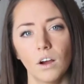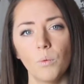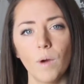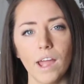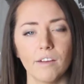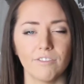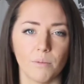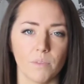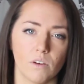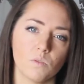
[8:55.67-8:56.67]
away
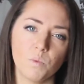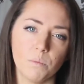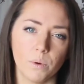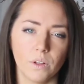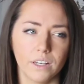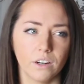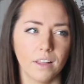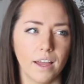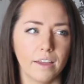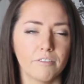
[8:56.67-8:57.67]
from those people in your
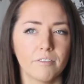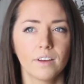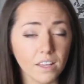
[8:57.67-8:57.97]
life.